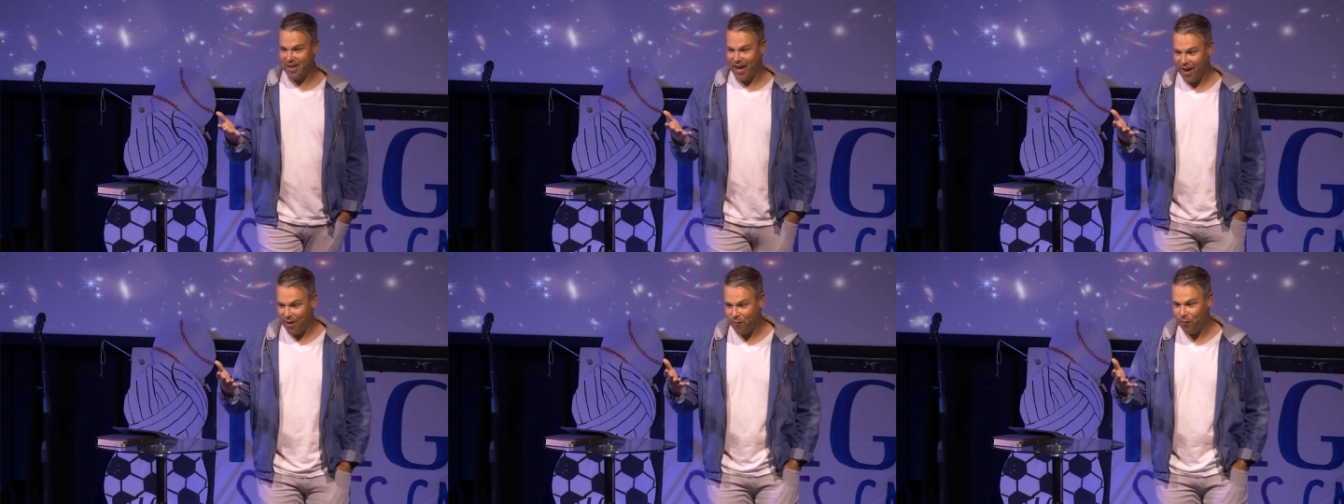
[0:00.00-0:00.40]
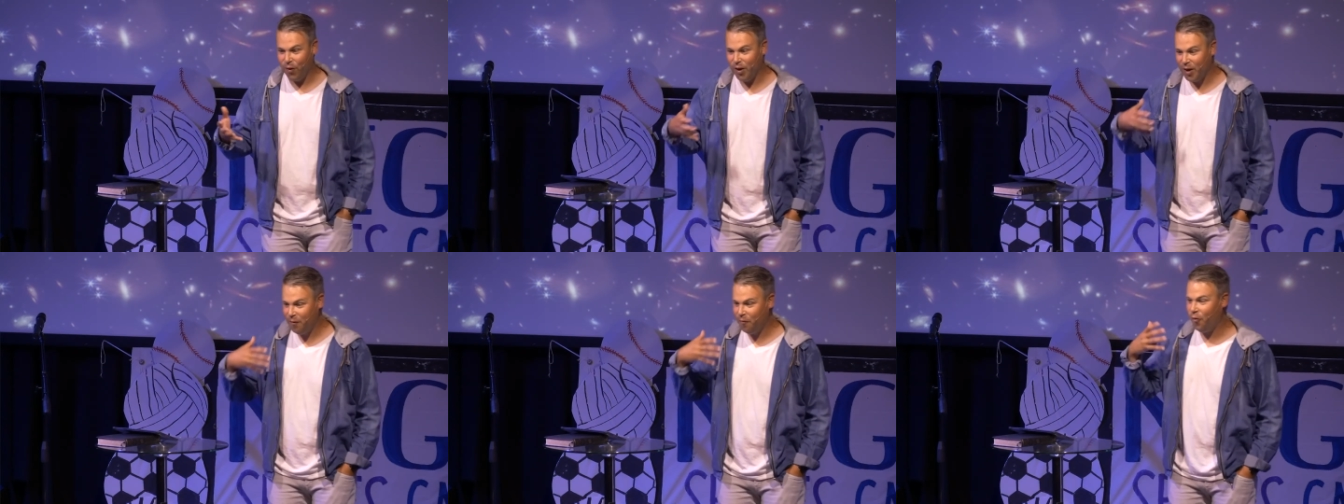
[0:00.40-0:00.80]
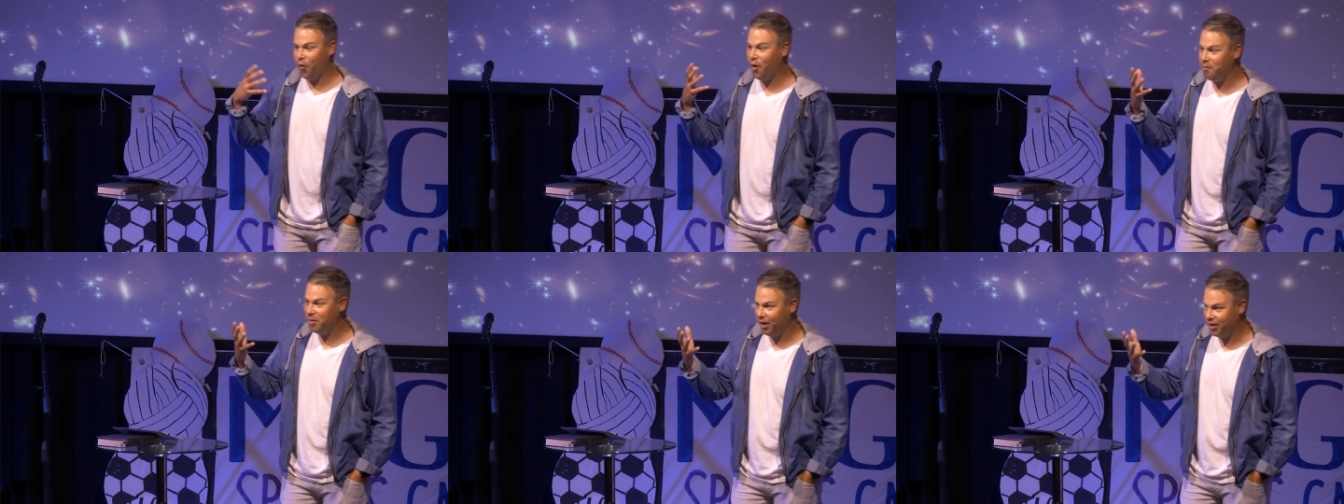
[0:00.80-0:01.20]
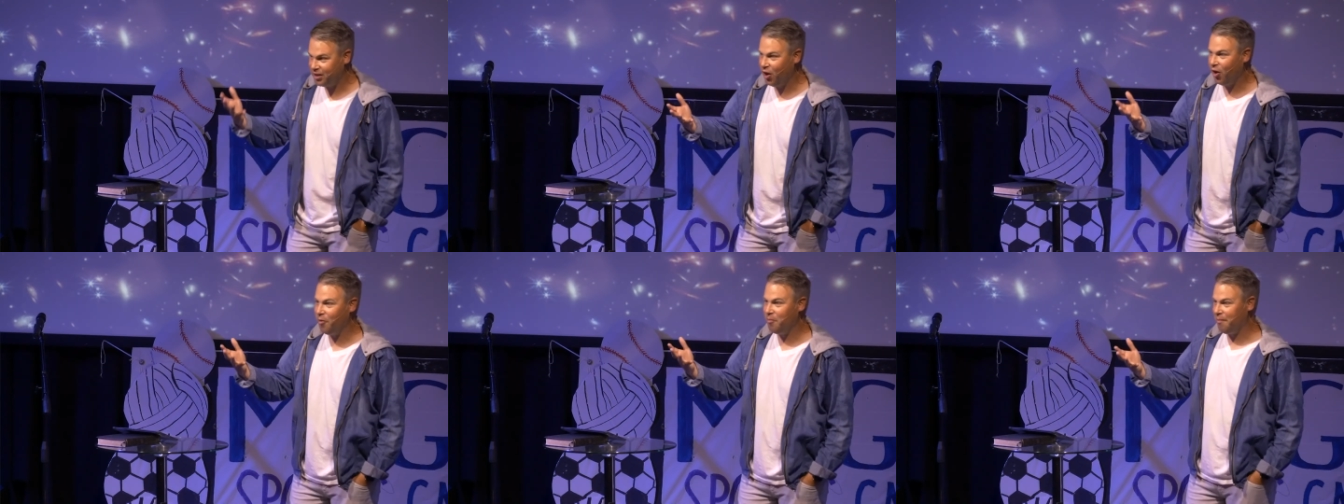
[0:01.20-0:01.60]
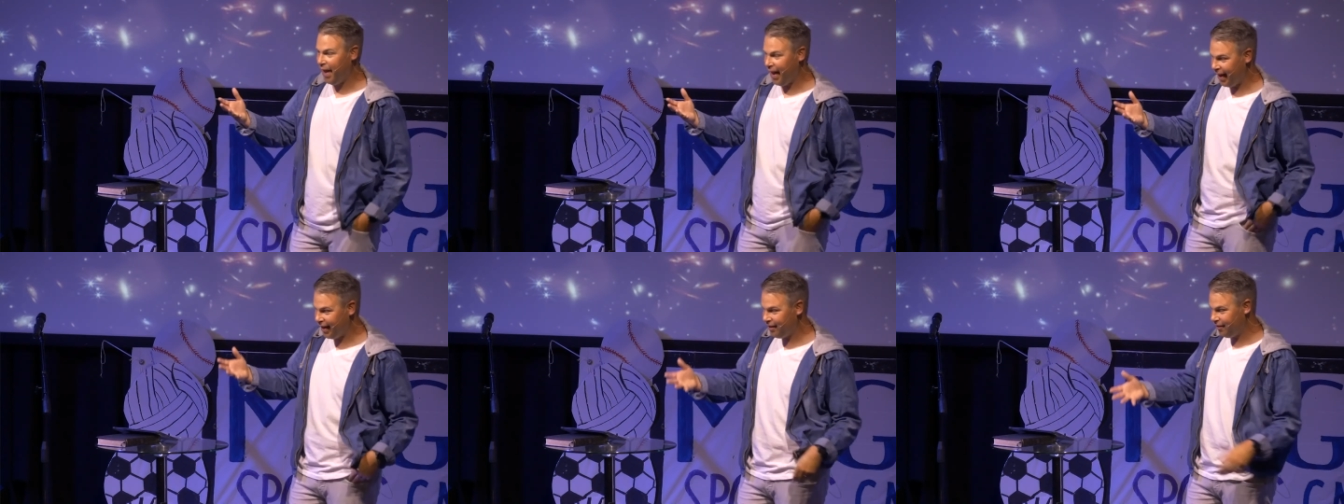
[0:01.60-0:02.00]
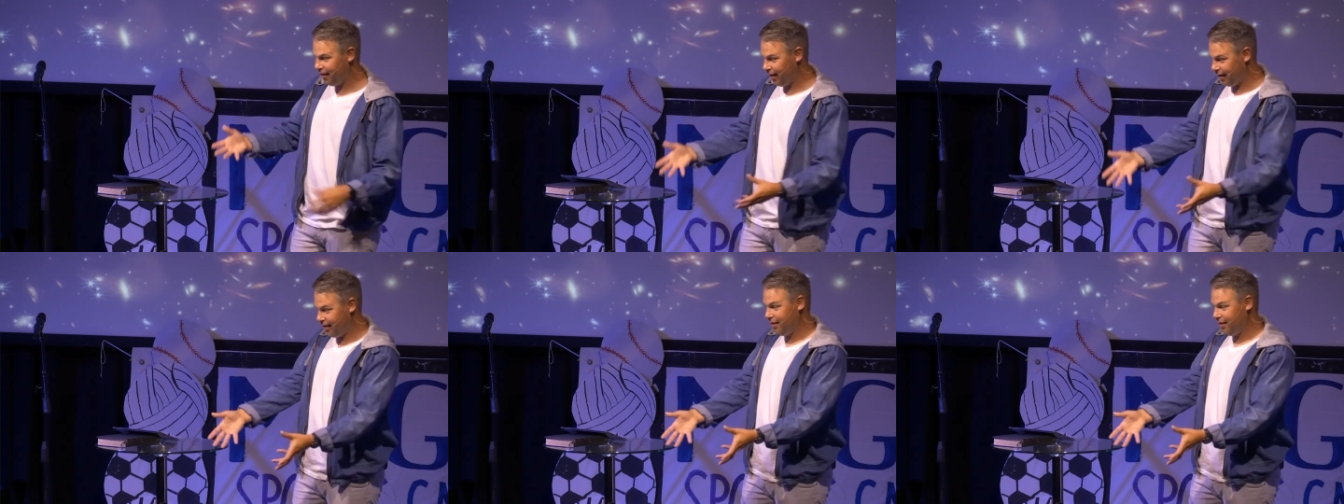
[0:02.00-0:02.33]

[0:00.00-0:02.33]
a fully formed adult man, right?